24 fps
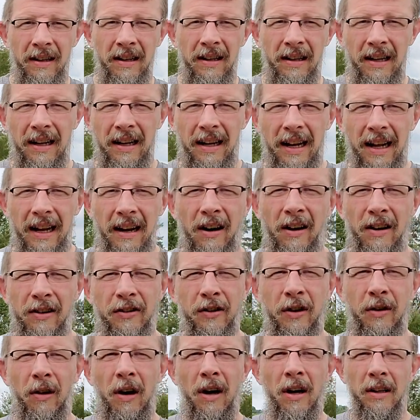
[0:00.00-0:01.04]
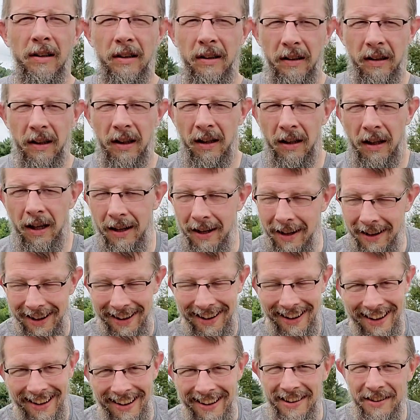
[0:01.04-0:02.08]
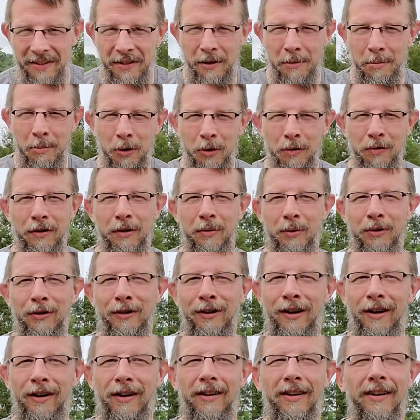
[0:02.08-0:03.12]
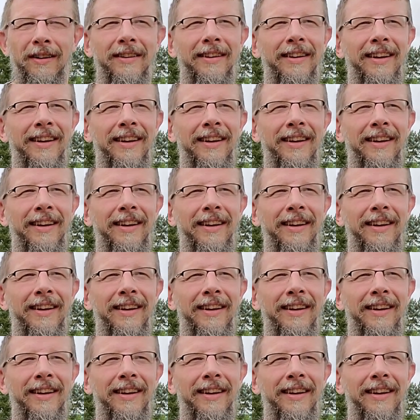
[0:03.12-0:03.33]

L'art grande, as the movie was called.